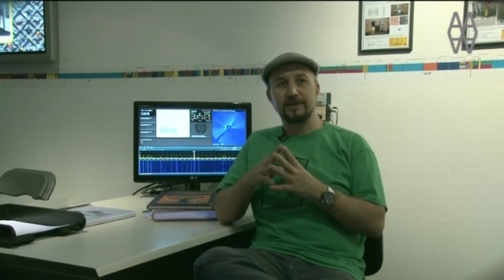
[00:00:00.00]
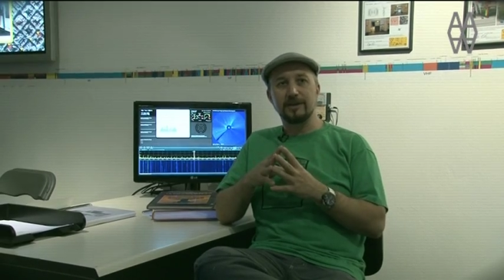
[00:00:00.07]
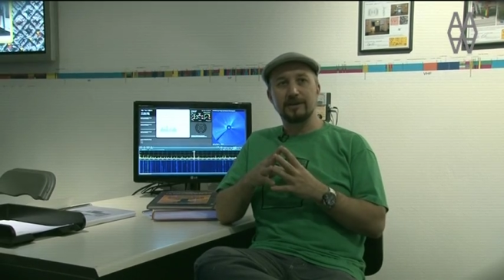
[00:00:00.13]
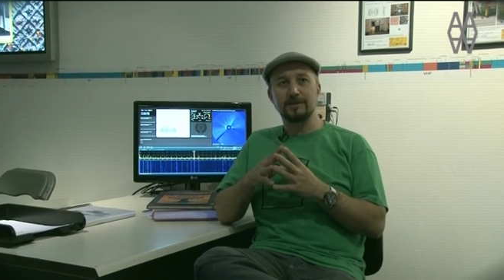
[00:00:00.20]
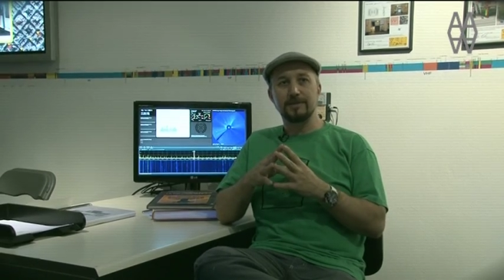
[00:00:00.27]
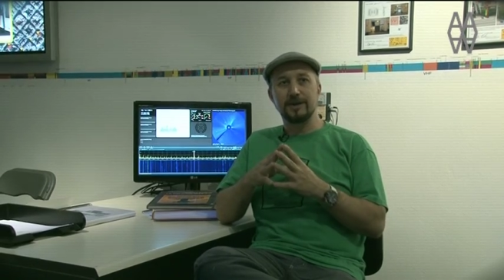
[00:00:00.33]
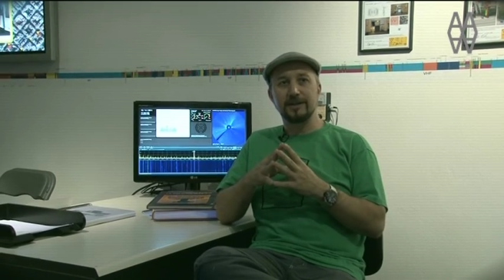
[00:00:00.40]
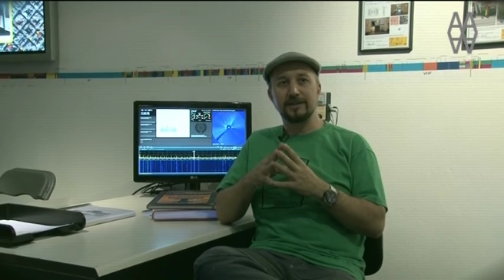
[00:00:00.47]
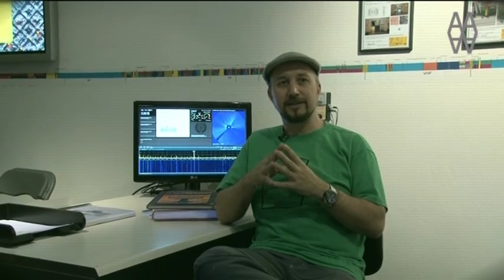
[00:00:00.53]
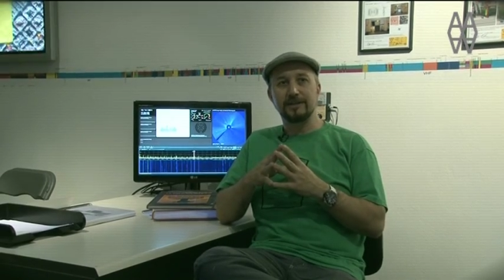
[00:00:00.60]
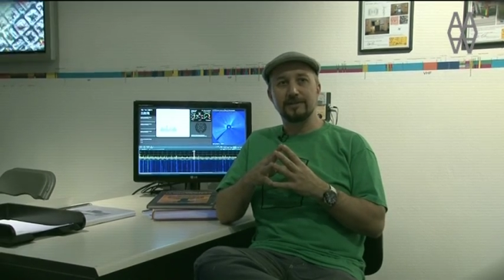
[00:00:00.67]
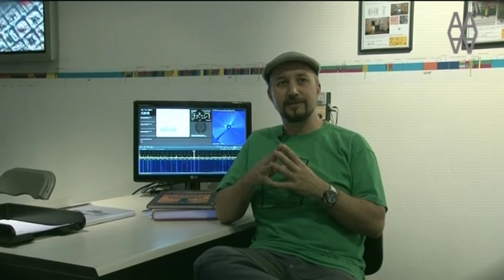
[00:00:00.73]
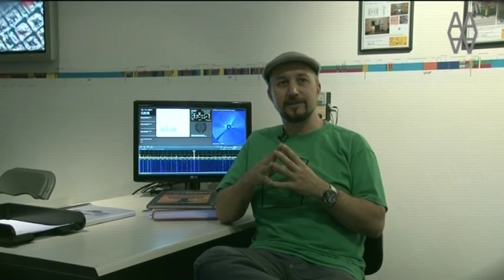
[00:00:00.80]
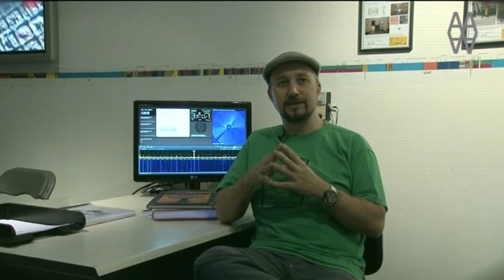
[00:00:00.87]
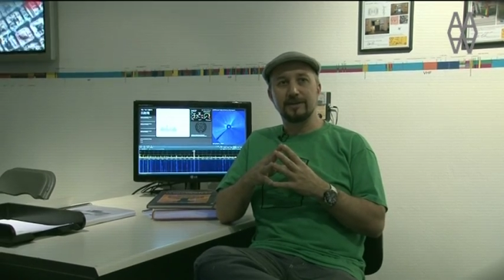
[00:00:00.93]
talk about it
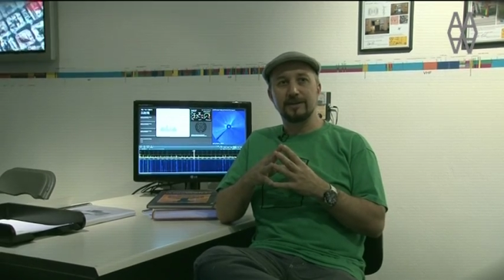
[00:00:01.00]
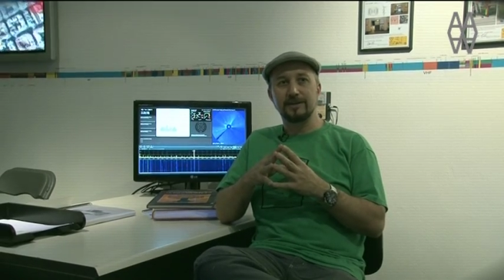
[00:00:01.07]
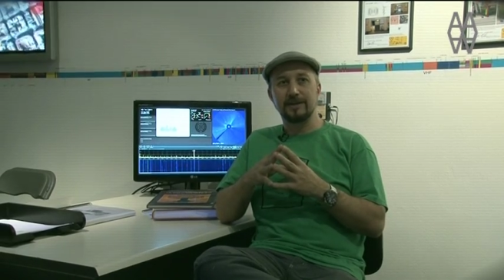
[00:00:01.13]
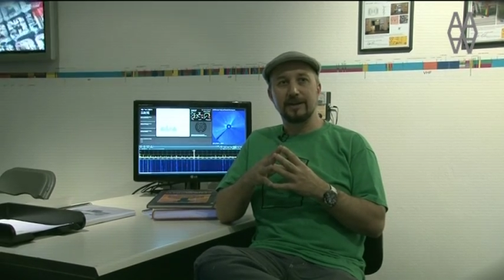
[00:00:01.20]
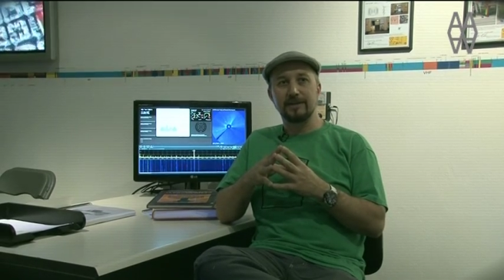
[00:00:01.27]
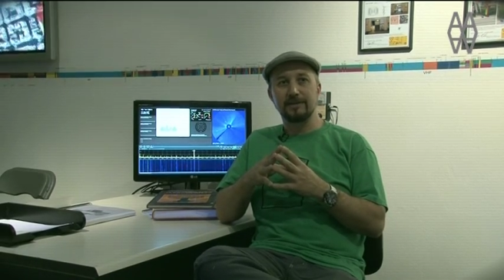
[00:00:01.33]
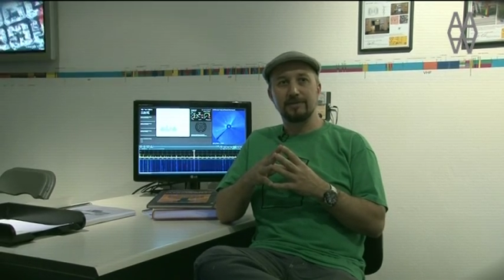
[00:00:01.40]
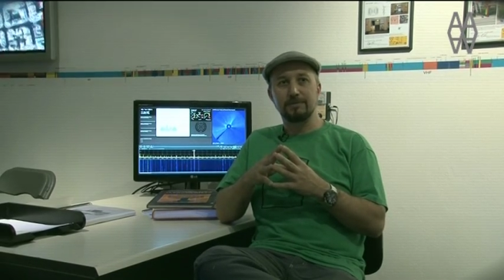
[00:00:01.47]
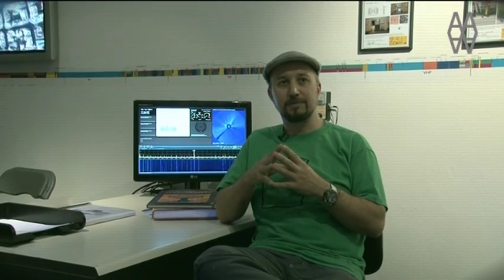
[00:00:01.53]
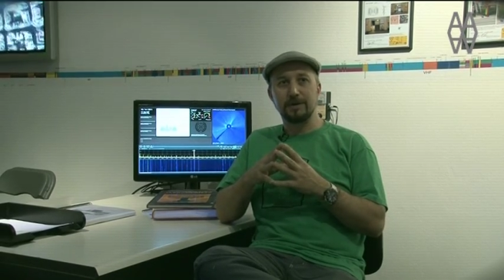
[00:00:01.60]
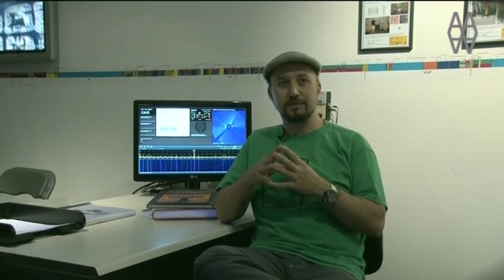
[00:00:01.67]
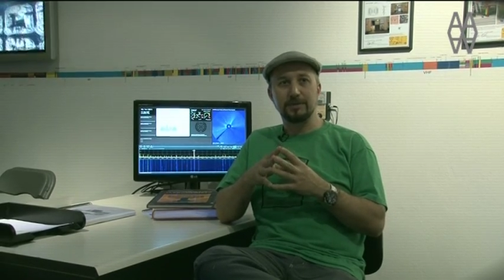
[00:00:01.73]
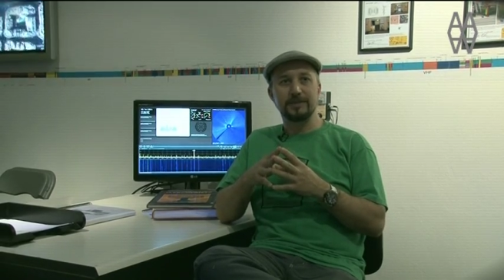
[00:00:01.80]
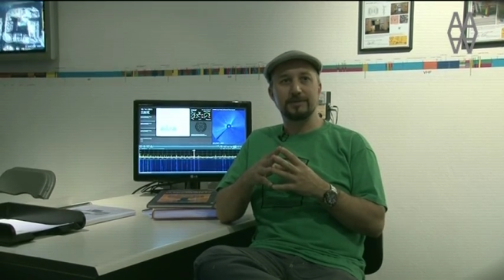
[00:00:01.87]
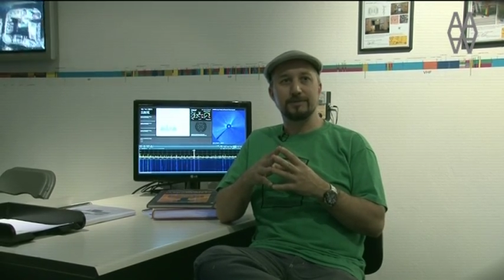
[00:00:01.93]
as
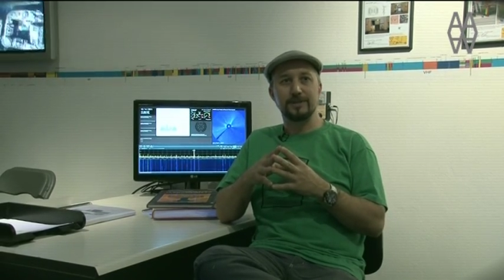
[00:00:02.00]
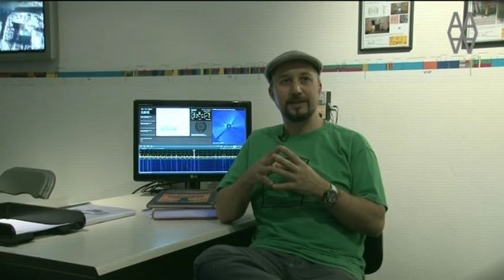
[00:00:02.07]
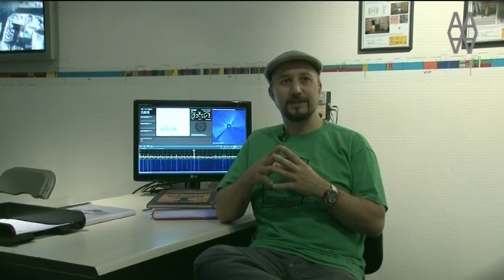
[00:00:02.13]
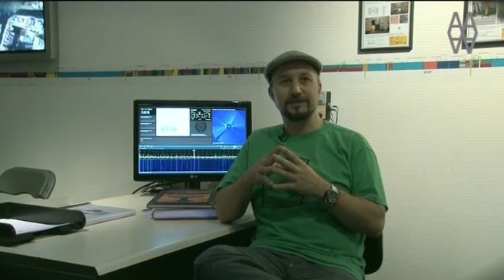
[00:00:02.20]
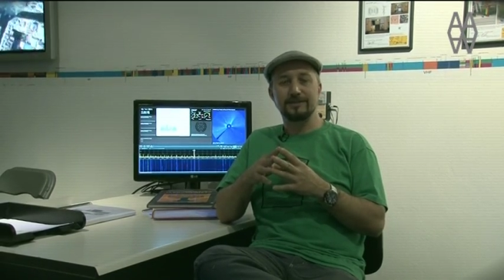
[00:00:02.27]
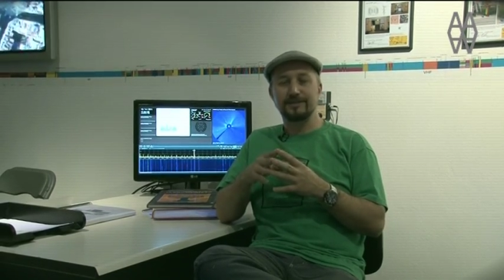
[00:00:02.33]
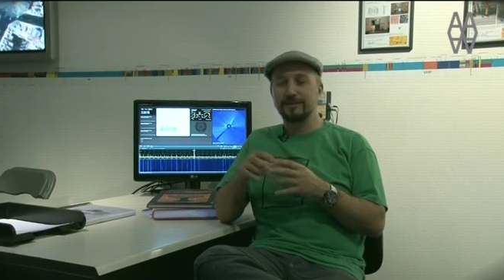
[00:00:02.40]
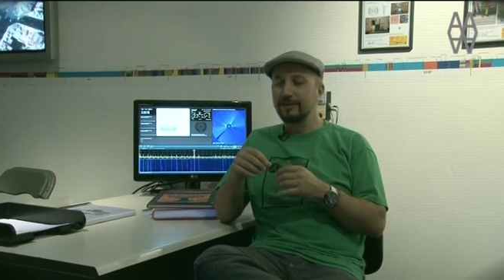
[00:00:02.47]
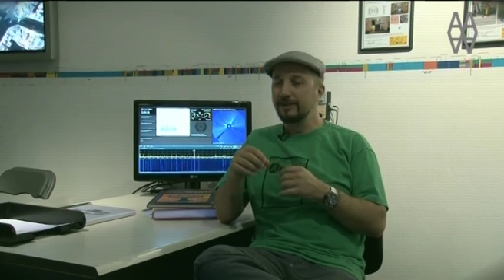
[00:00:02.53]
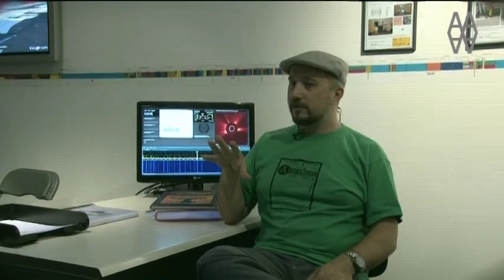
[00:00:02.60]
public space.